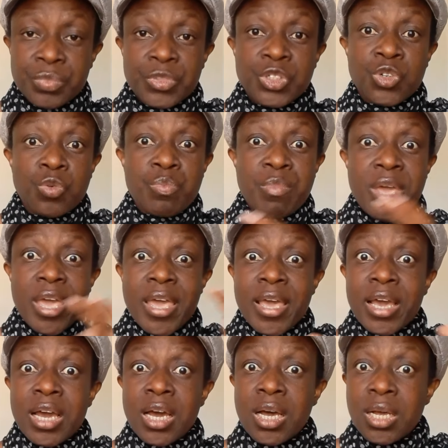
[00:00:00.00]
to
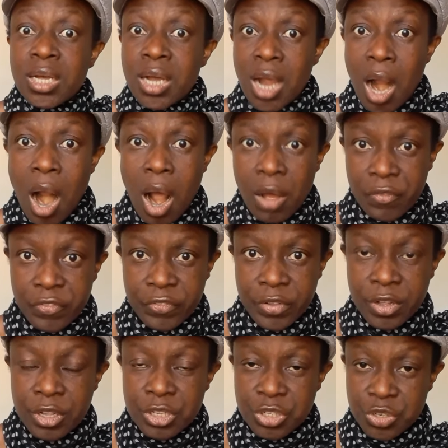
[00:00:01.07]
make calf
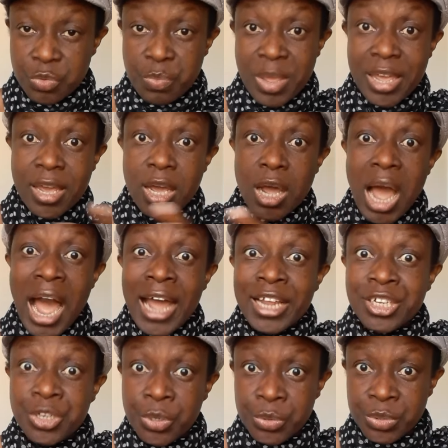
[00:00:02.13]
to make
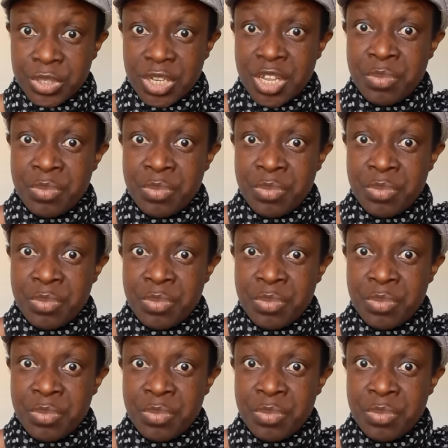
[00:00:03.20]
idols,